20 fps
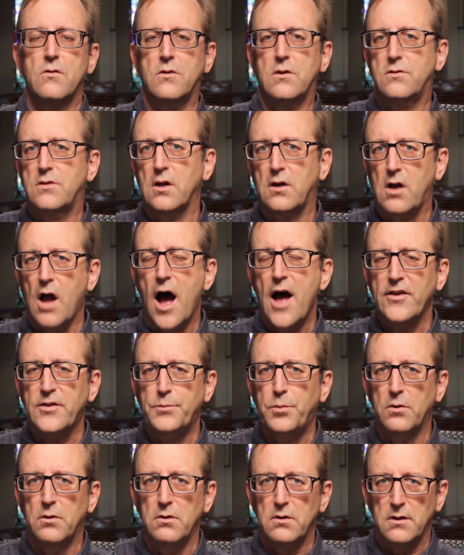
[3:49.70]
The
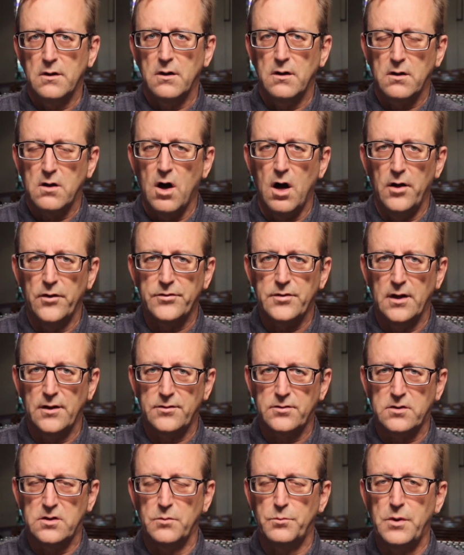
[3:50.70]
gospel calls
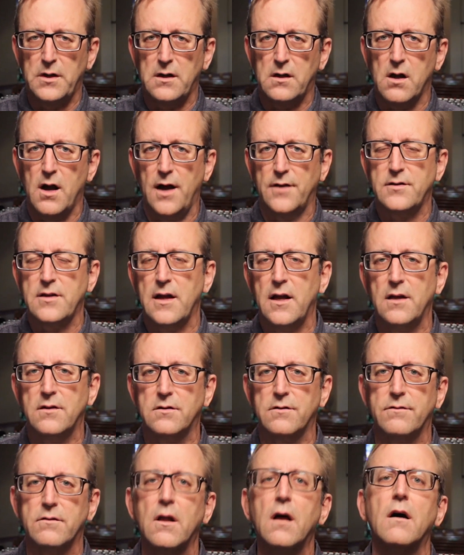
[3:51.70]
us to be God's
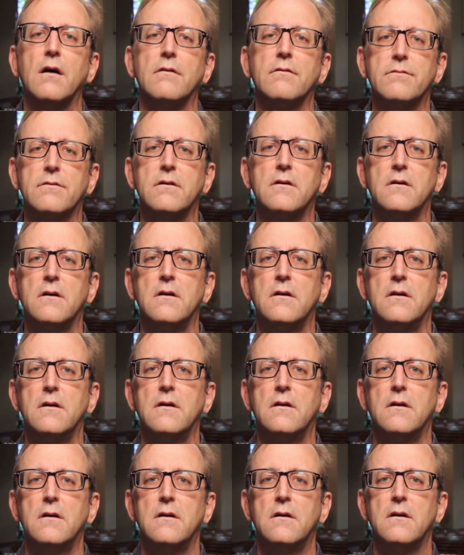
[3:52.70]
hands of love
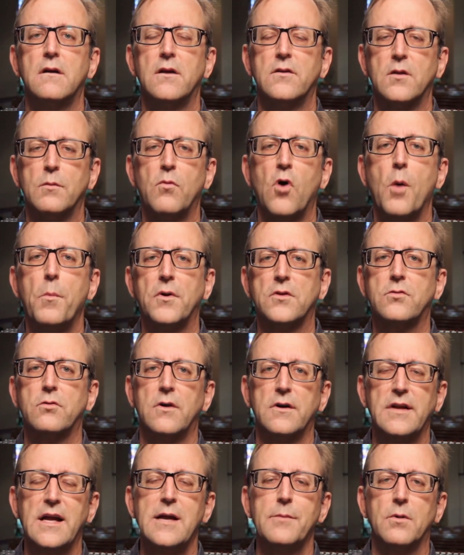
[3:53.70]
in the moment to
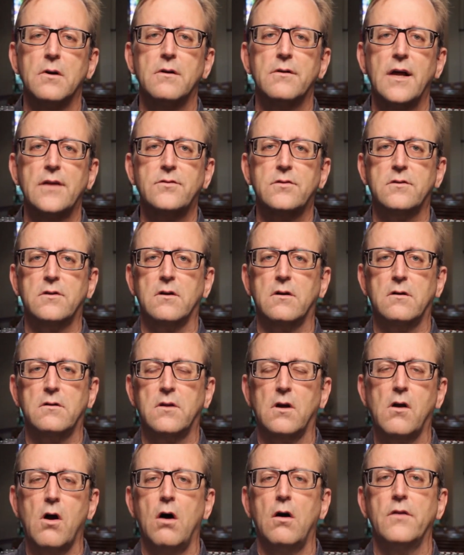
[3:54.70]
our neighbor. That's the,
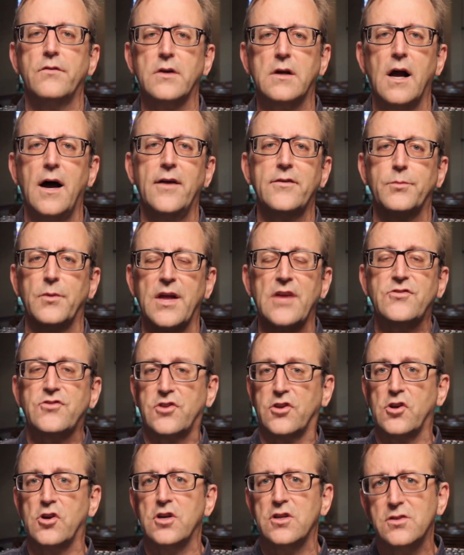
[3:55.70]
the call of the gospel. That's
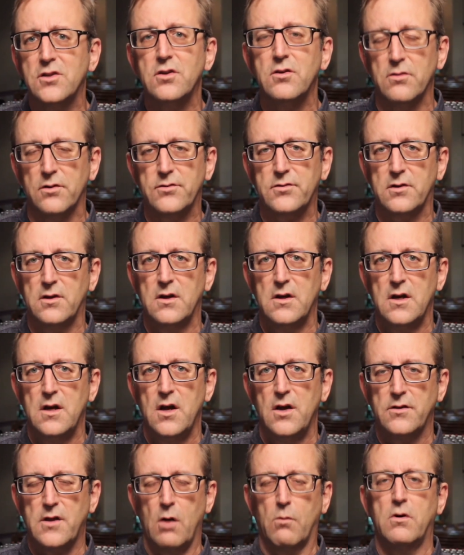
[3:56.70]
the good news,
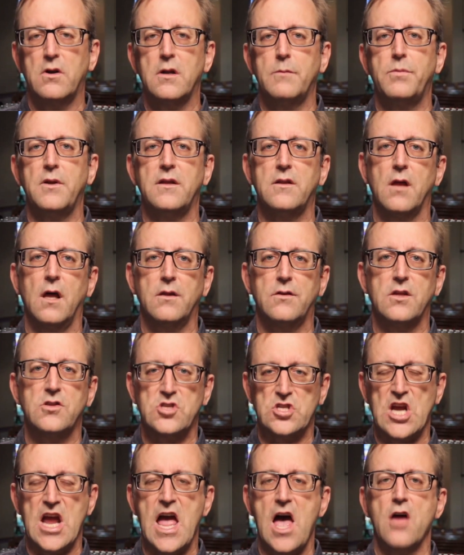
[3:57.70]
that we're to be the
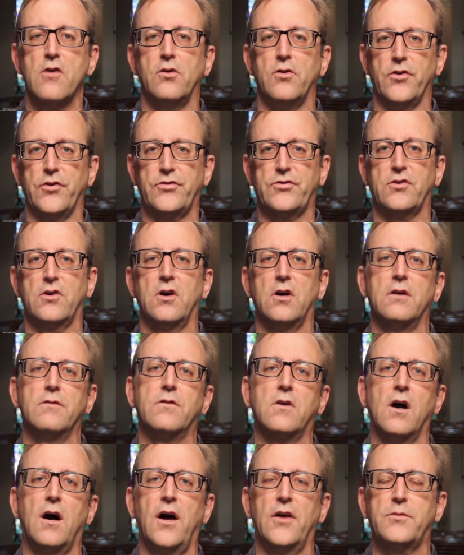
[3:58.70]
channels
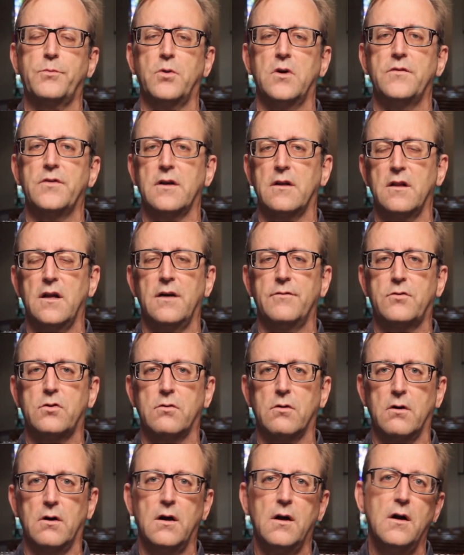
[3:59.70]
of God's perfect love
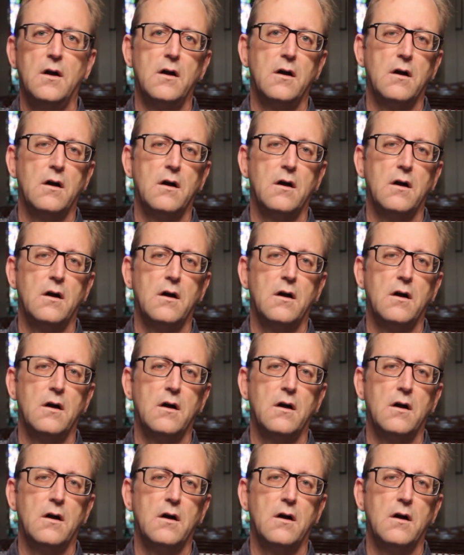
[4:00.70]
to our,